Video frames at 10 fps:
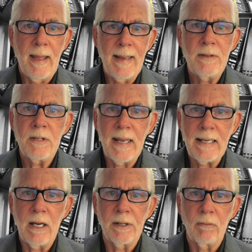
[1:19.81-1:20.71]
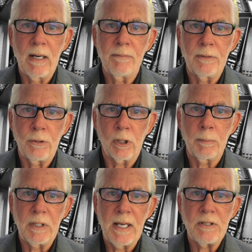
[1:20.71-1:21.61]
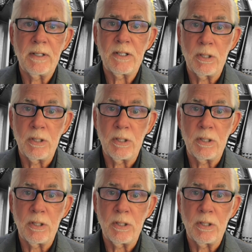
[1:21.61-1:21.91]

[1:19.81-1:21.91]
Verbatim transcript: and any other relevant documentation that